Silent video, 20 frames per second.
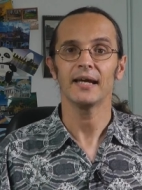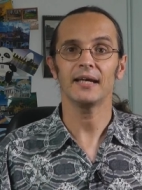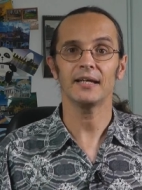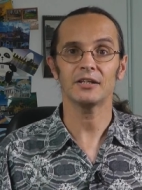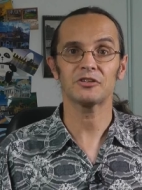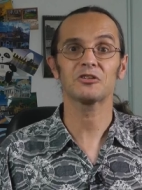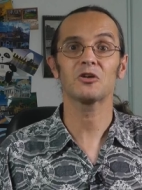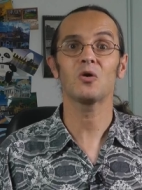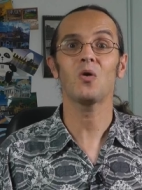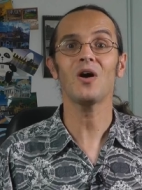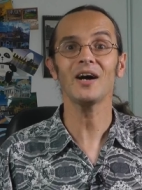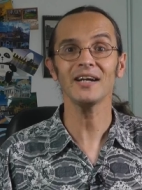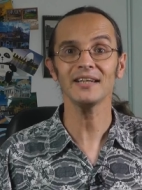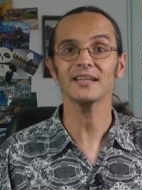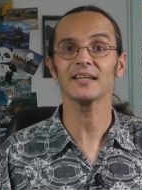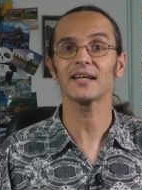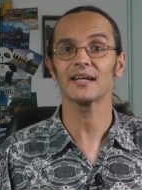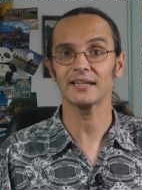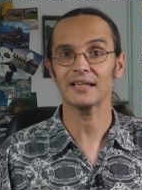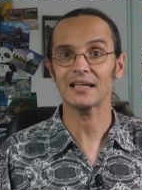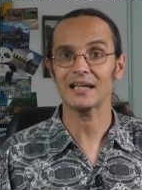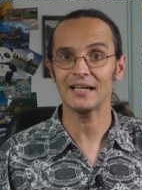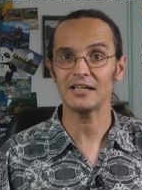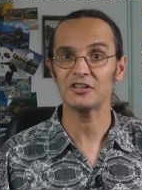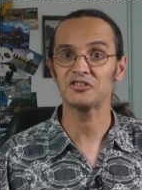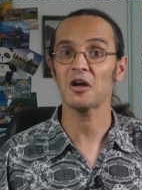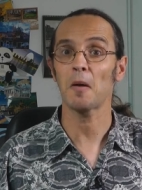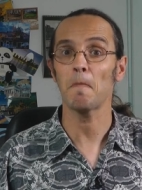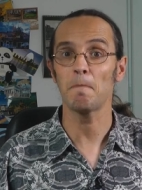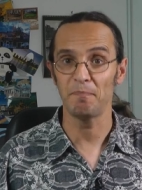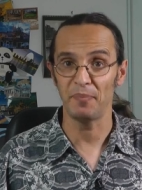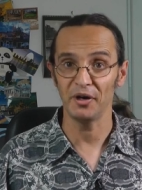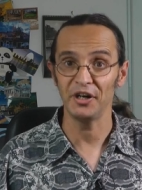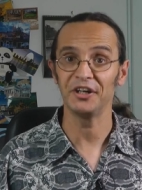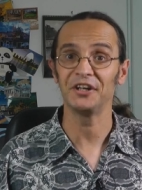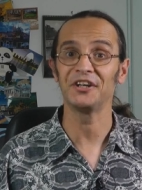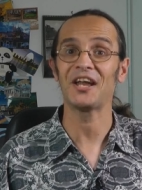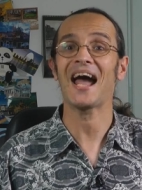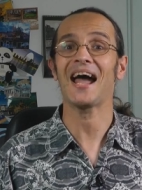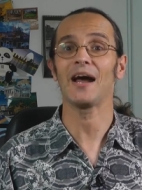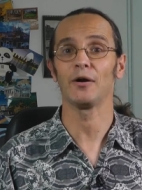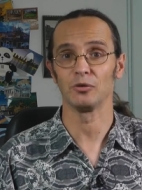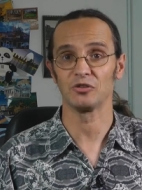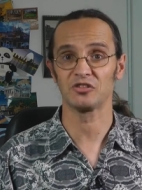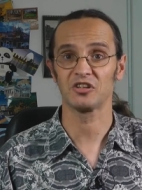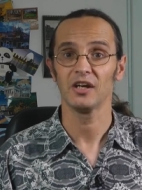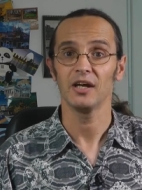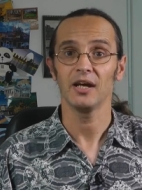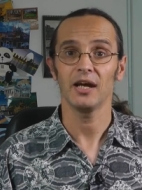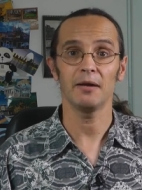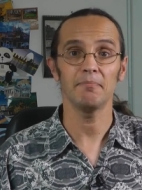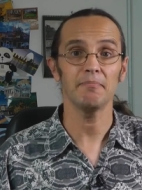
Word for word: it's quite likely to burn out.